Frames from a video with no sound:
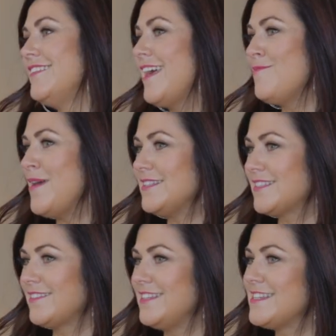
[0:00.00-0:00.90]
They
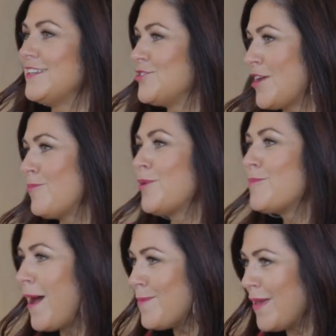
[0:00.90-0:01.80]
basically didn't shepherd
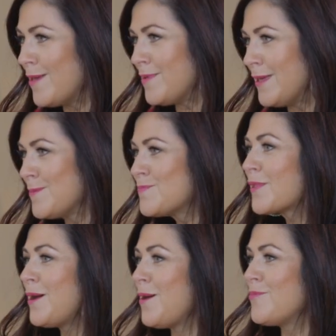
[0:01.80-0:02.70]
my baby
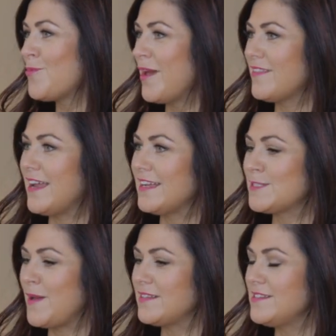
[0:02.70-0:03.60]
um, the way that I
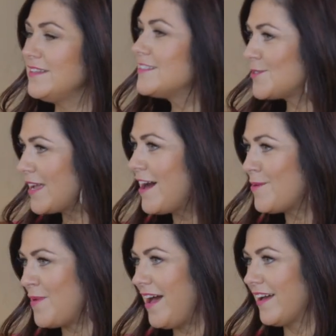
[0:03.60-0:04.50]
expected it, so I got
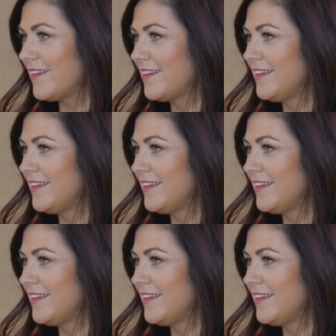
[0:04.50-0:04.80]
it back.